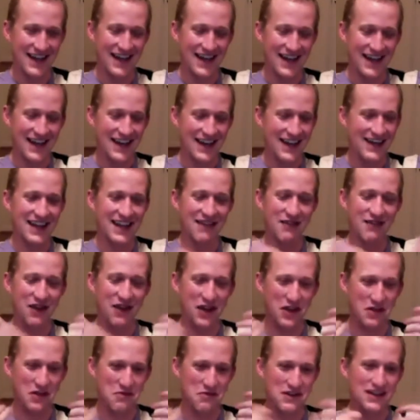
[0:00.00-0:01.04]
He could have
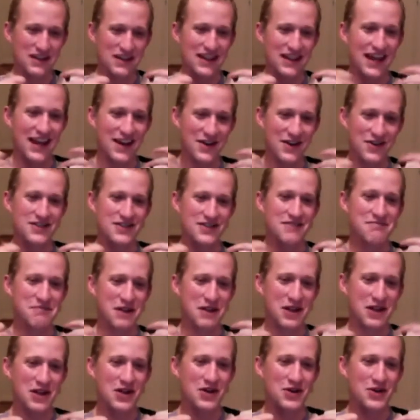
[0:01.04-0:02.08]
like 3 layers of
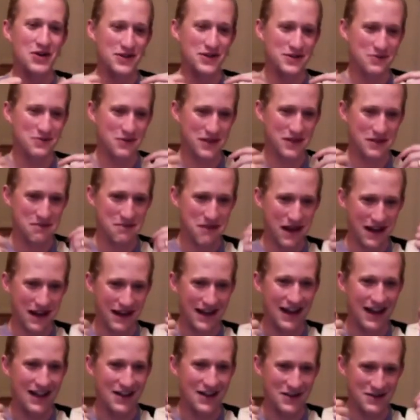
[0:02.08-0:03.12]
polos with the pop
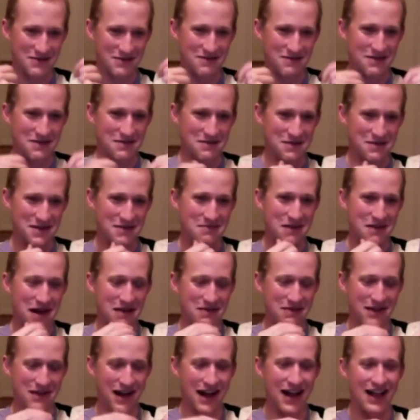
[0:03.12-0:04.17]
collar, the
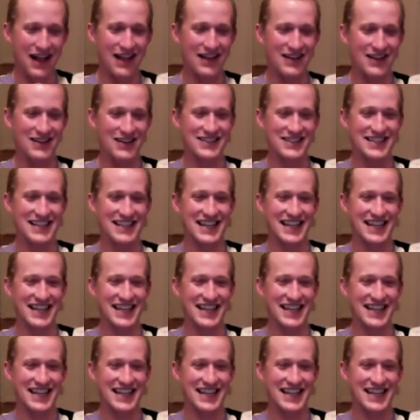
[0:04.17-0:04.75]
pop collars.